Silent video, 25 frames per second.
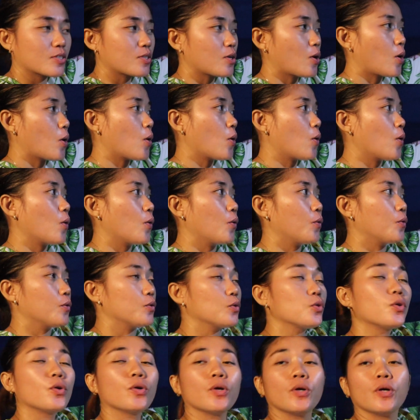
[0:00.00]
So,
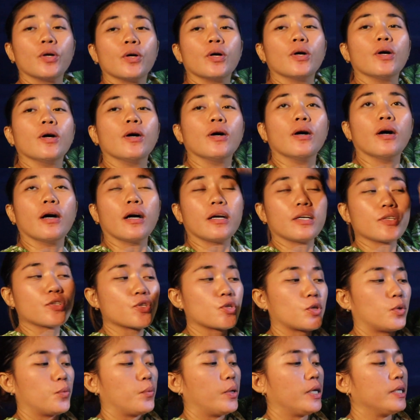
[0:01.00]

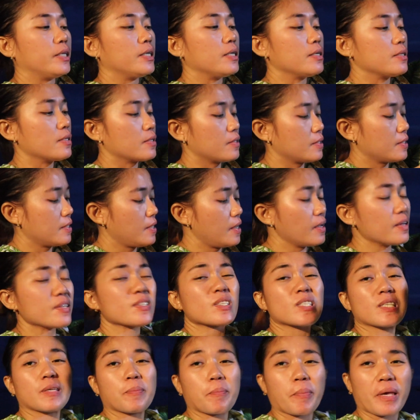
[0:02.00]
it's already 6
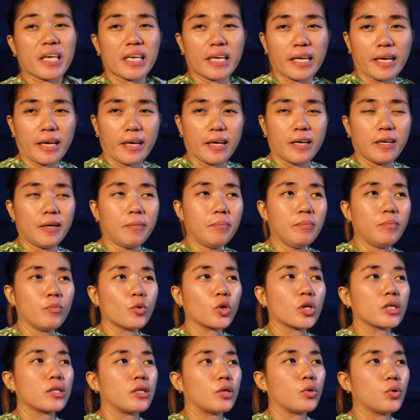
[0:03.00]
PM.
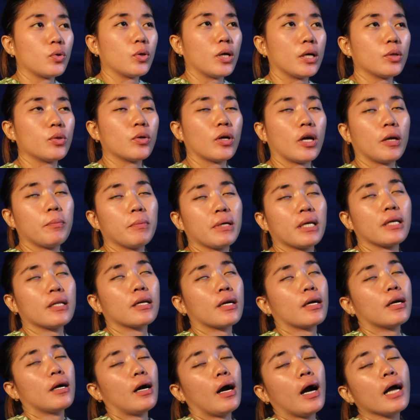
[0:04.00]
Murag na dugay-dugay mi kay
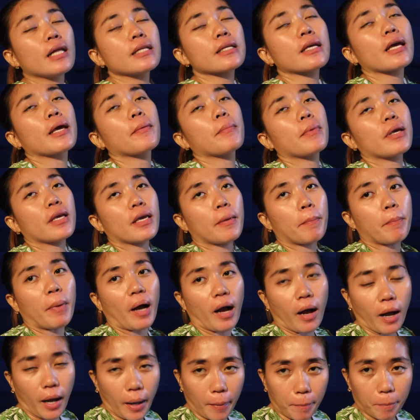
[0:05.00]
daghan kay mi
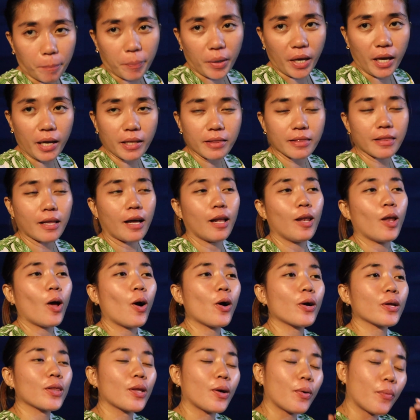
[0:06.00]
gipanghapit
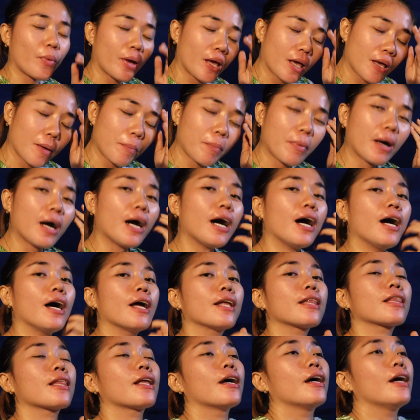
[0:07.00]
along the way. But,